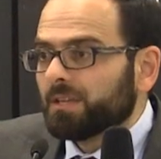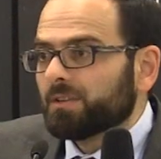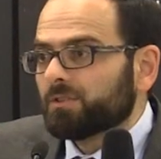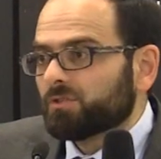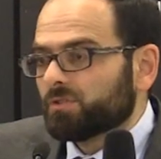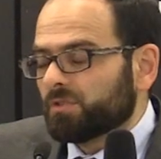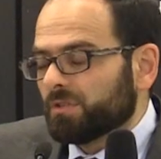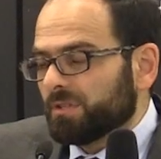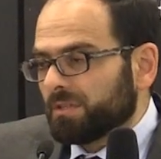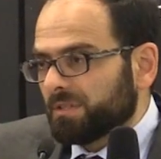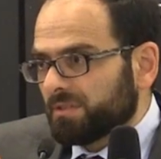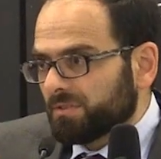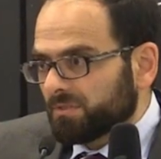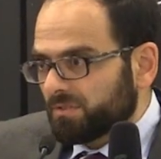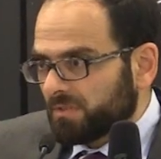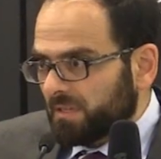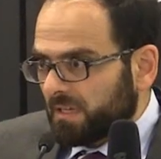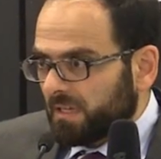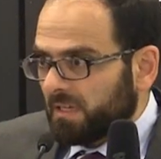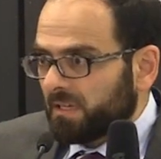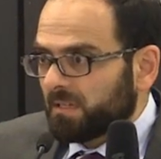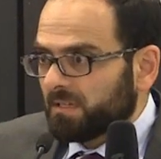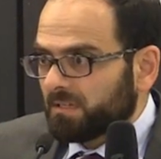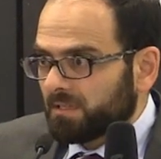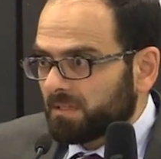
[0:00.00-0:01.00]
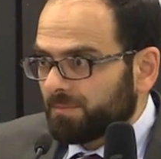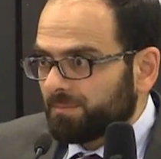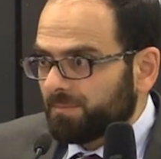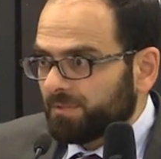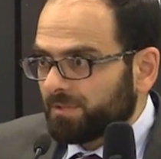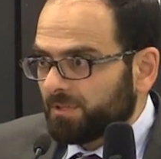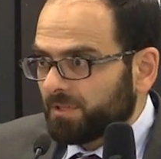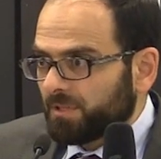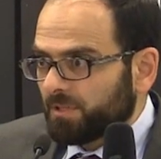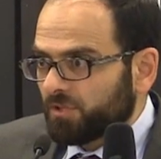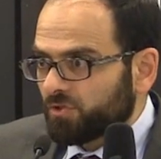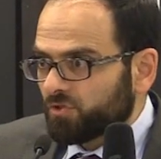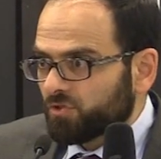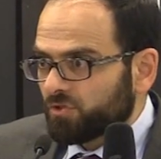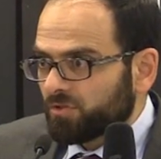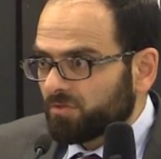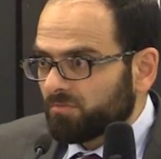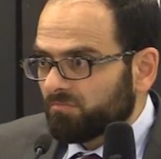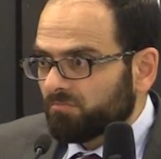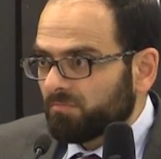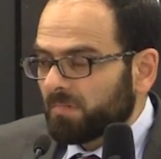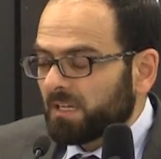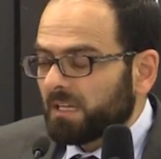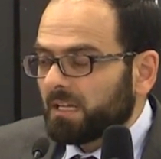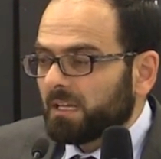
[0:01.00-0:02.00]
change the
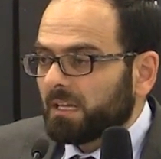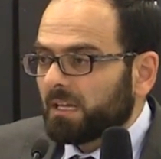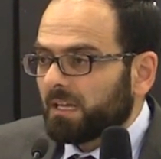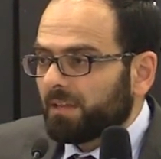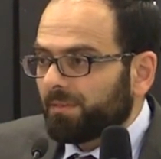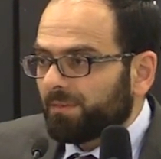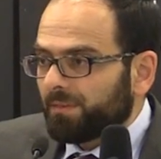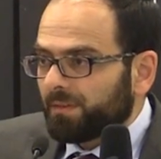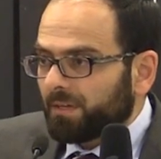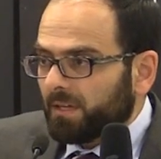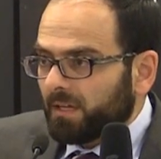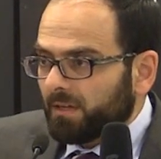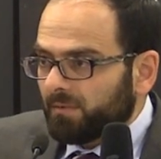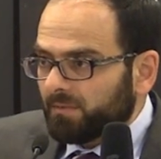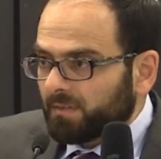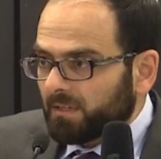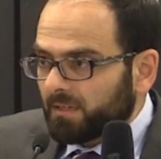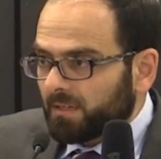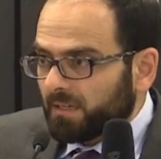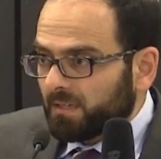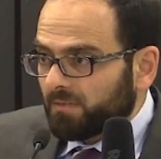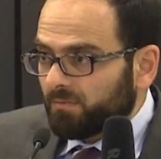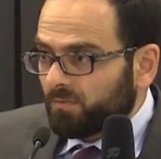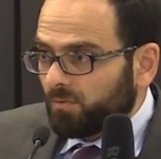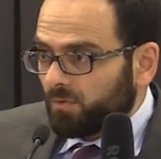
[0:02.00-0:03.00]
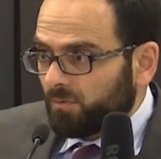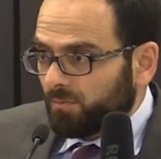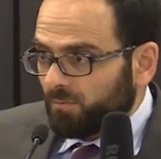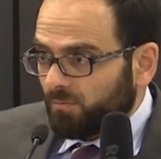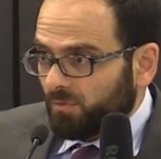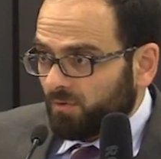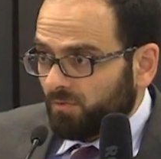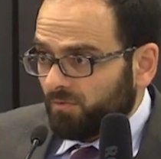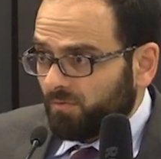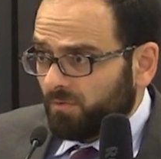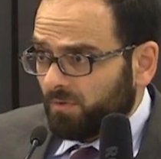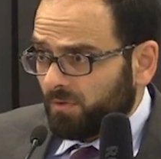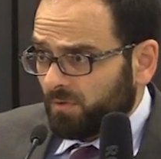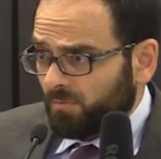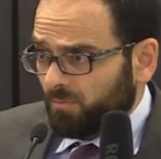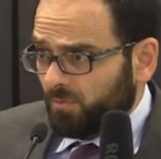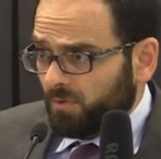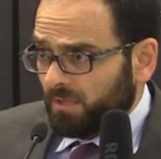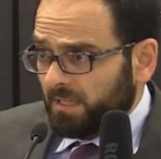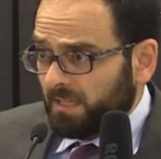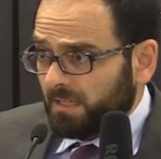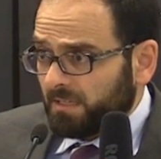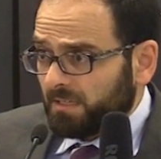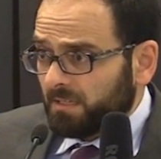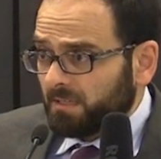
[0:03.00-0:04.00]
interpretation, and then after that form,
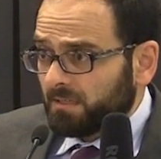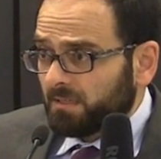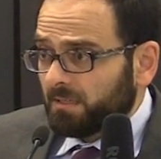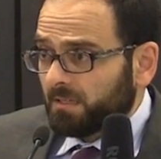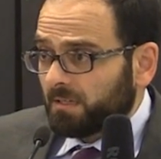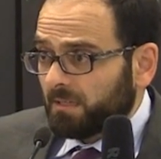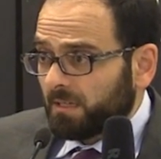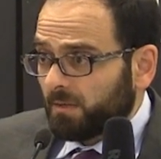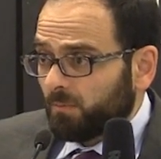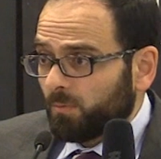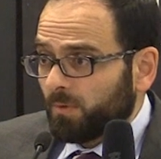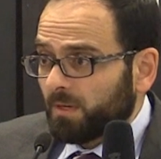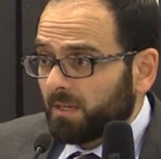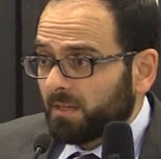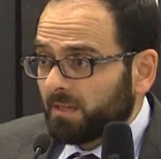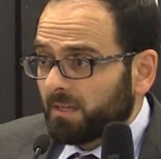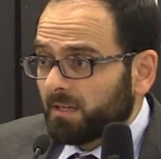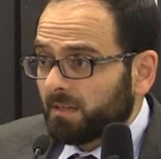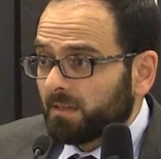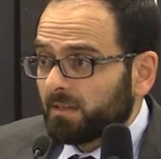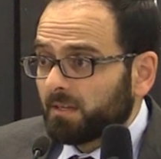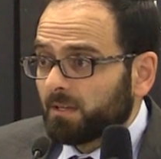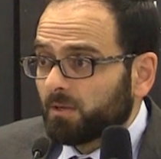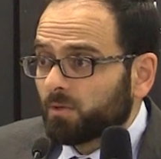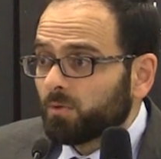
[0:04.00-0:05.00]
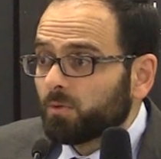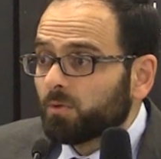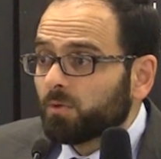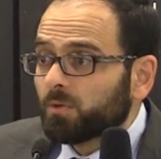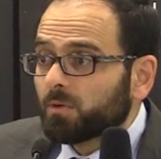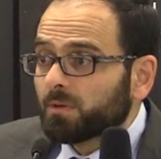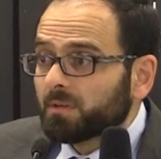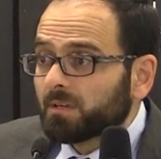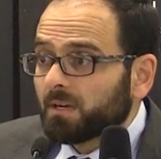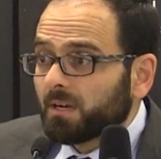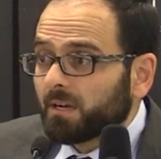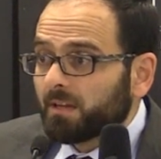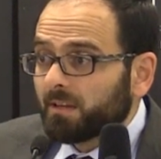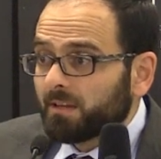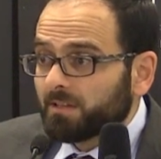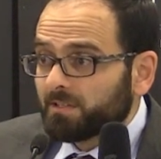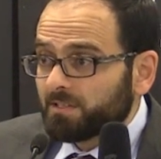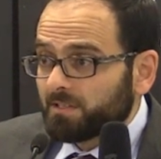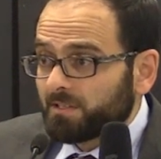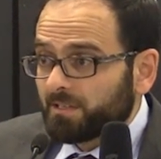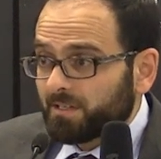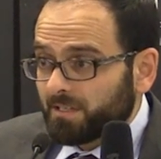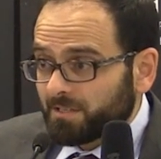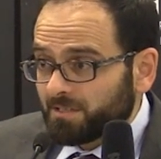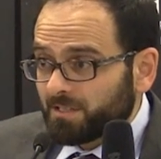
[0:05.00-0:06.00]
formulate it in a way that they corner the,
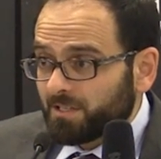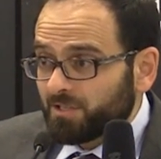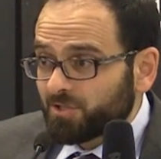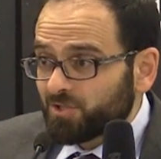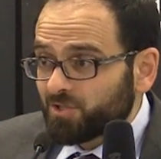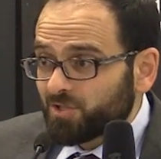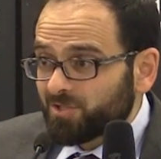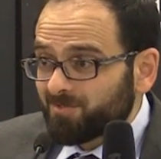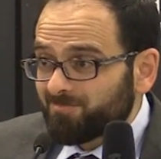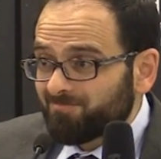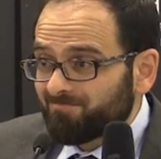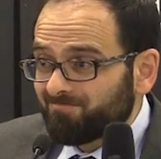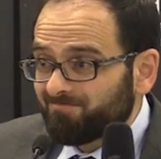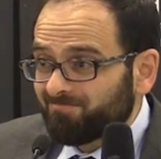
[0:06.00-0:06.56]
the judge,